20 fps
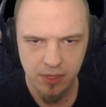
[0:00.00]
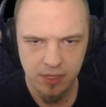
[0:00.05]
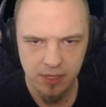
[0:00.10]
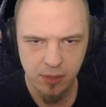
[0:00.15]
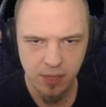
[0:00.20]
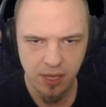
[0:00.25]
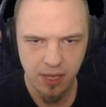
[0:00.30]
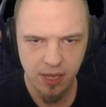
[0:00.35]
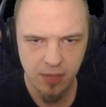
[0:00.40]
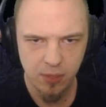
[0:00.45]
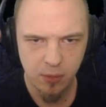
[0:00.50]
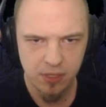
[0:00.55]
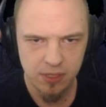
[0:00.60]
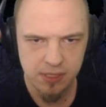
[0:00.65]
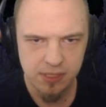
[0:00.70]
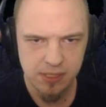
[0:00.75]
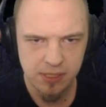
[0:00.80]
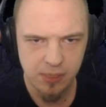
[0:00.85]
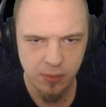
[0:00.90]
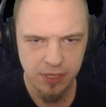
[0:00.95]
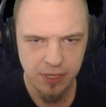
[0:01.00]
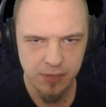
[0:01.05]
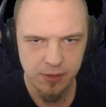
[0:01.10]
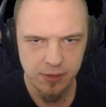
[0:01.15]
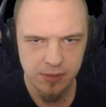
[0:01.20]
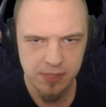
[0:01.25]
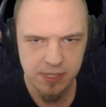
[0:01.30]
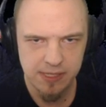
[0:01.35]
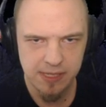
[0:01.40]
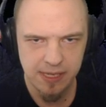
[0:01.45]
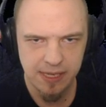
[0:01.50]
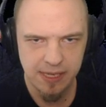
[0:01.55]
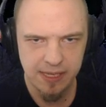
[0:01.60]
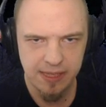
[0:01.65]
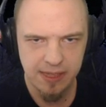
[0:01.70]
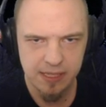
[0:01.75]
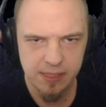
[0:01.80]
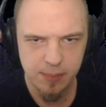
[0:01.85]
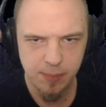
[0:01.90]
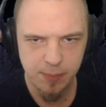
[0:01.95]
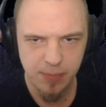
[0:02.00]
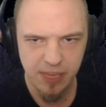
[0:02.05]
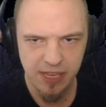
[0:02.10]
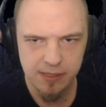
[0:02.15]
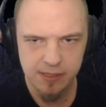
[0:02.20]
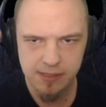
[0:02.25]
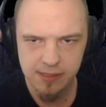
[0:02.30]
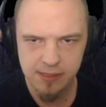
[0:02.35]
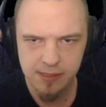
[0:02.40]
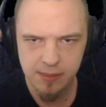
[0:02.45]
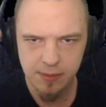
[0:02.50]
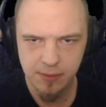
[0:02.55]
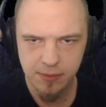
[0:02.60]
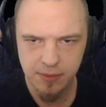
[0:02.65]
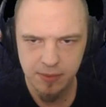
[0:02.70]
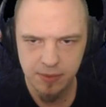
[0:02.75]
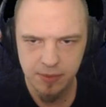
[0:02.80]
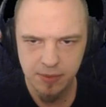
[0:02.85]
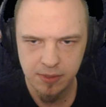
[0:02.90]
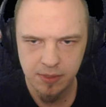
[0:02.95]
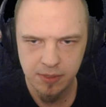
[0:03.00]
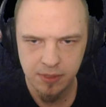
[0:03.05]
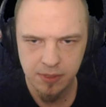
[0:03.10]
I really do kind of want to see what else is in this base.